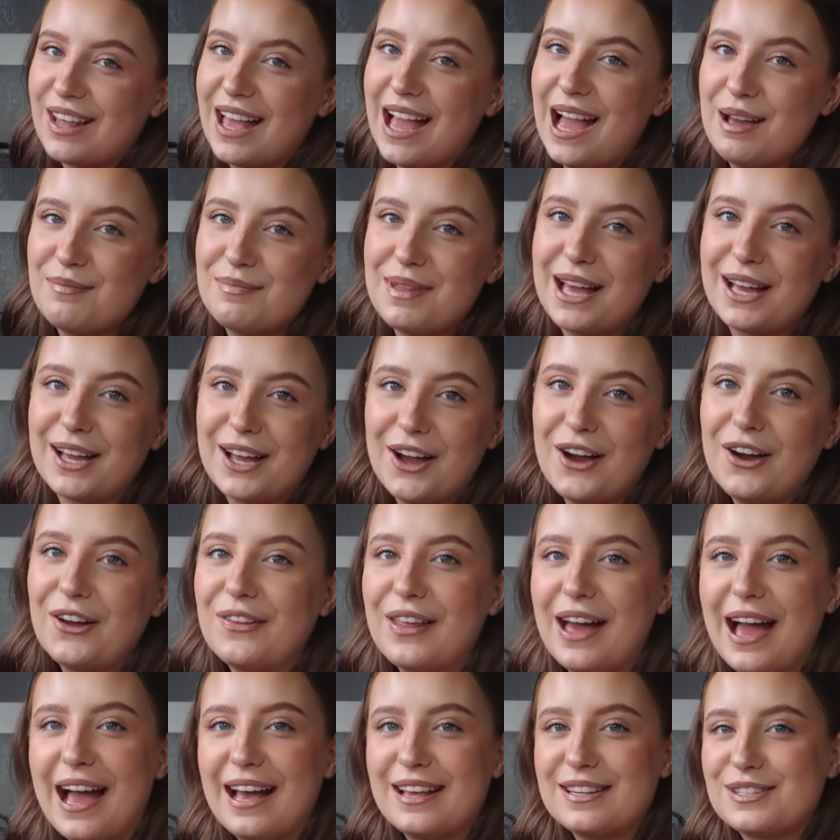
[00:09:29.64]
And that girl
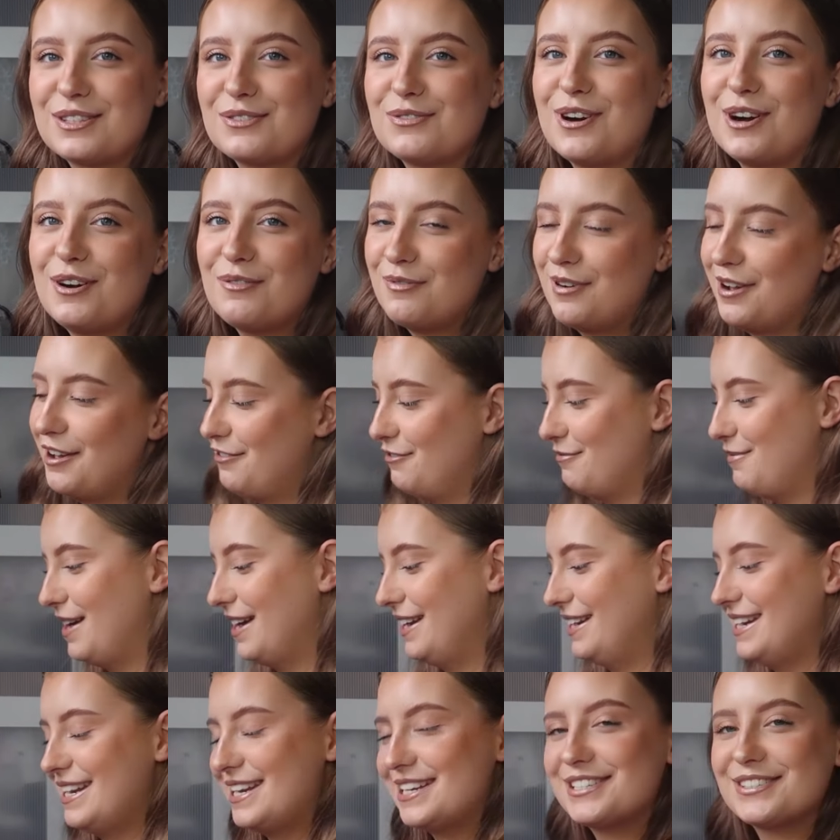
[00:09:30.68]
that has the one with my
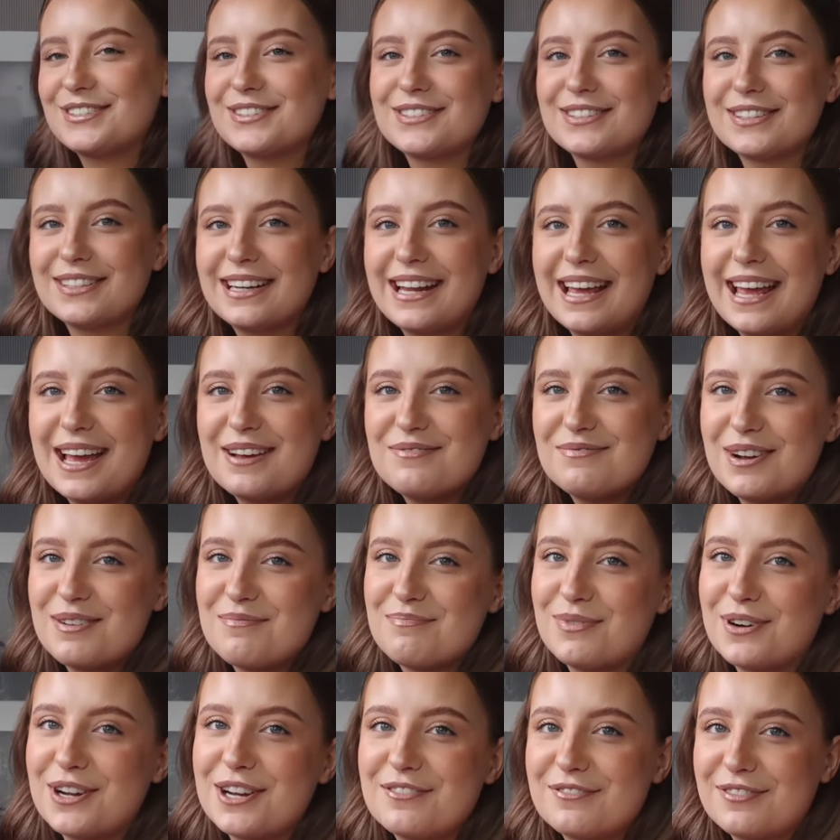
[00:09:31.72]
initials on it, my
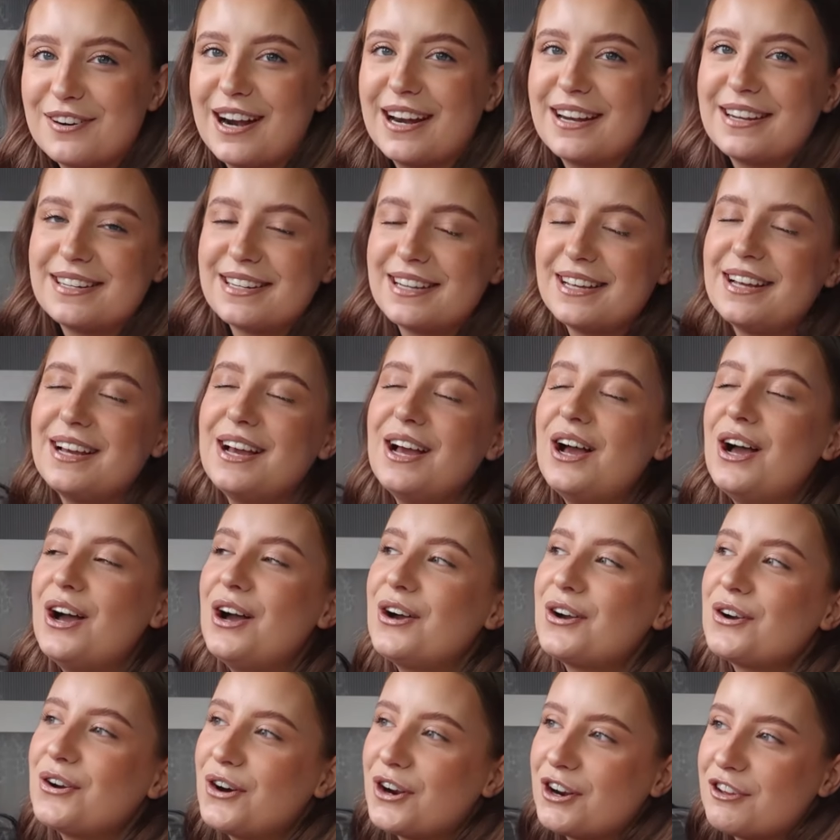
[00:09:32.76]
boyfriend,
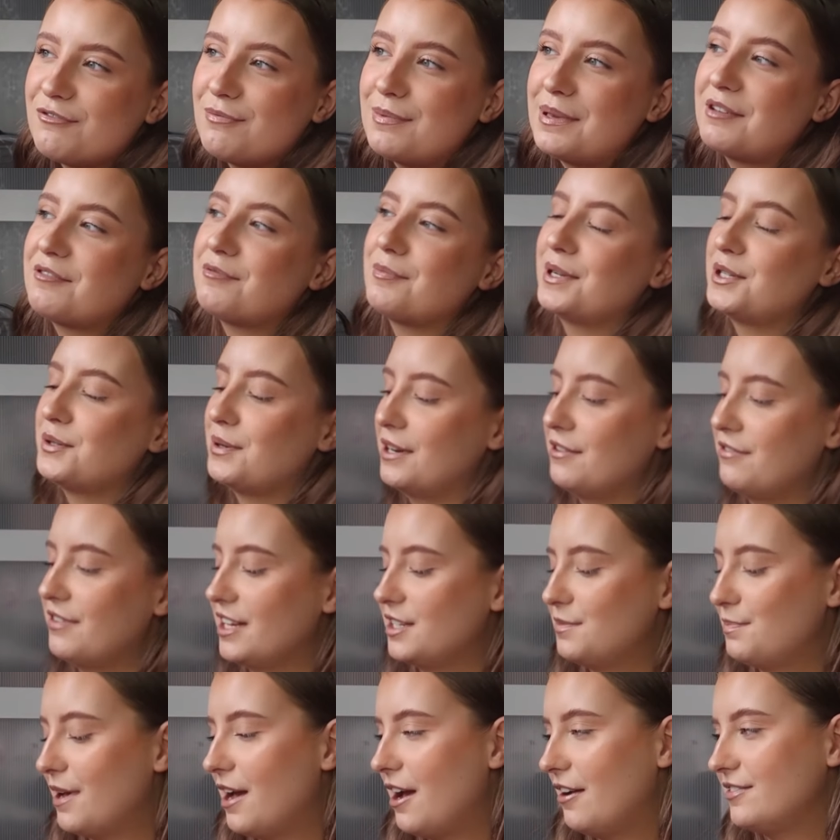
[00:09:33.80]
got it for me for my
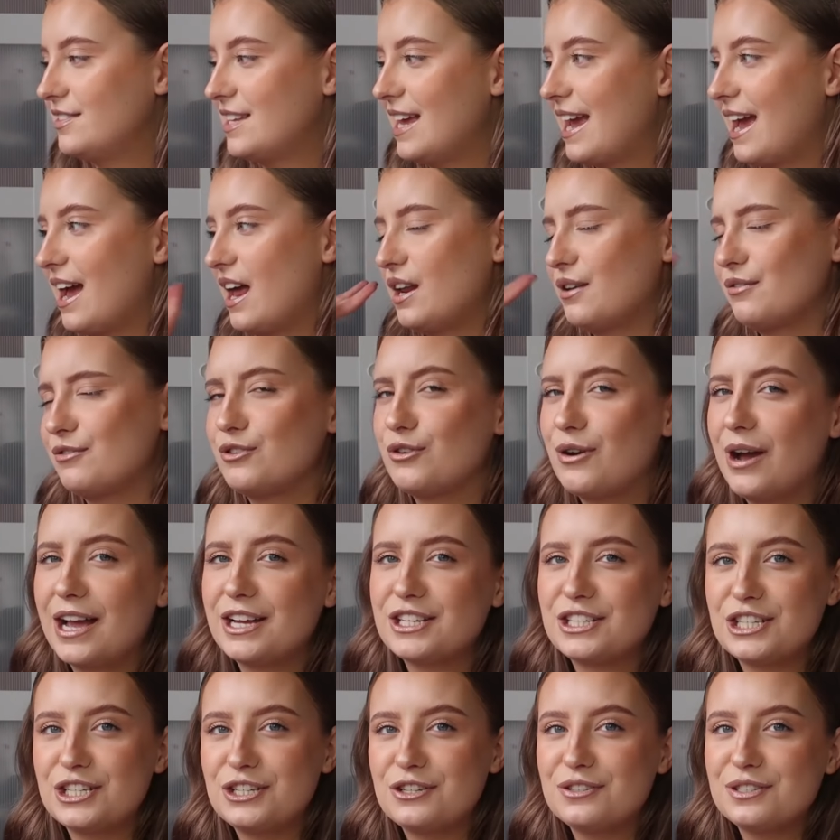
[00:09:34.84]
21st birthday. And I've not
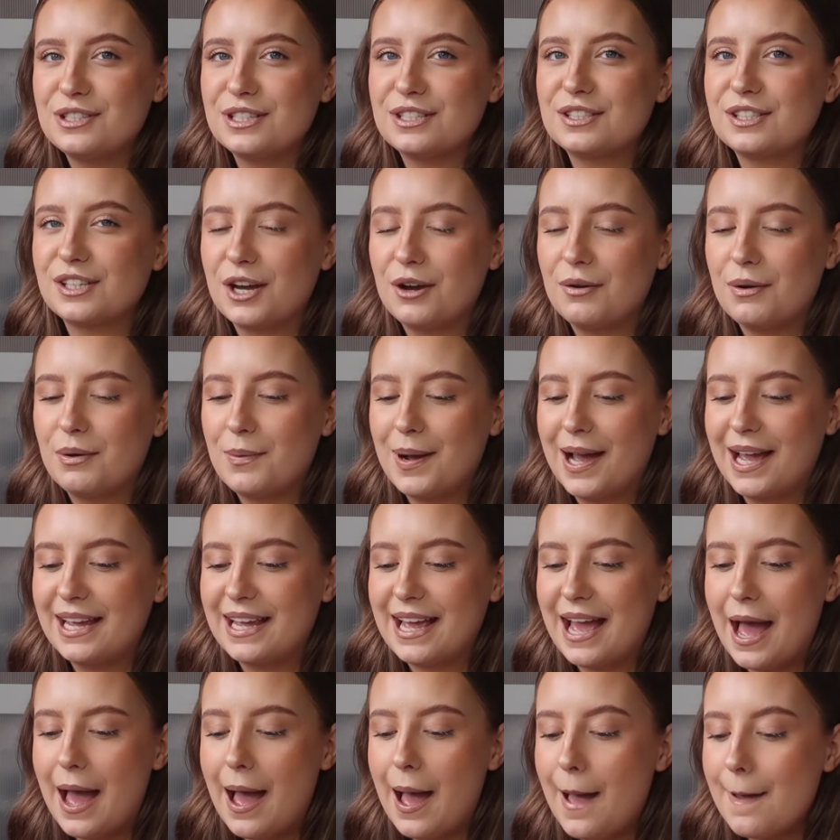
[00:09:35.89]
actually used it to go away
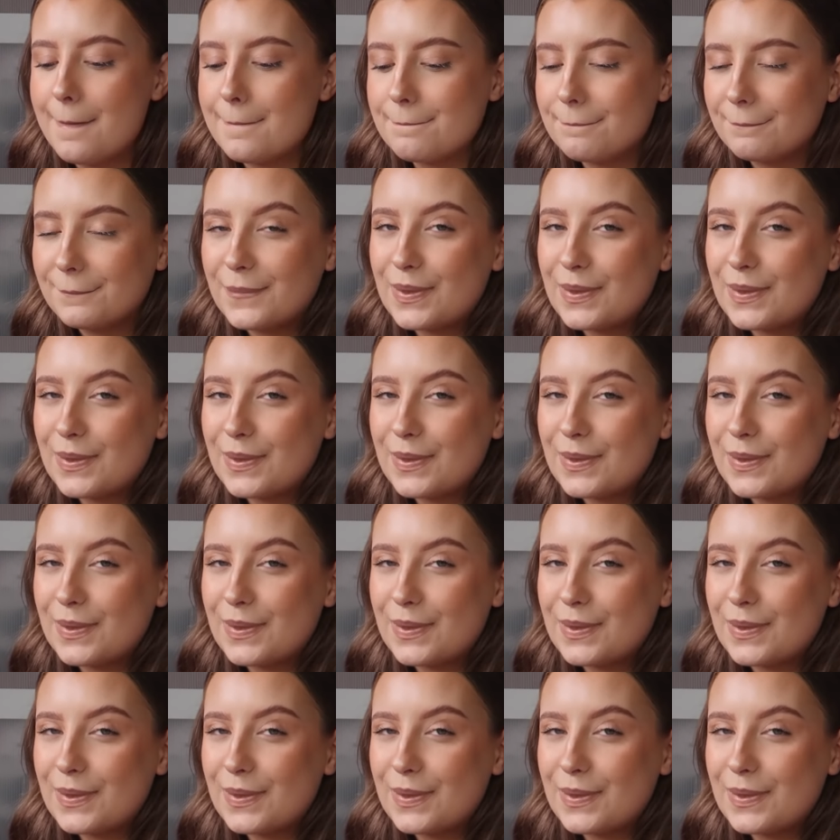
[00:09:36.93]
yet.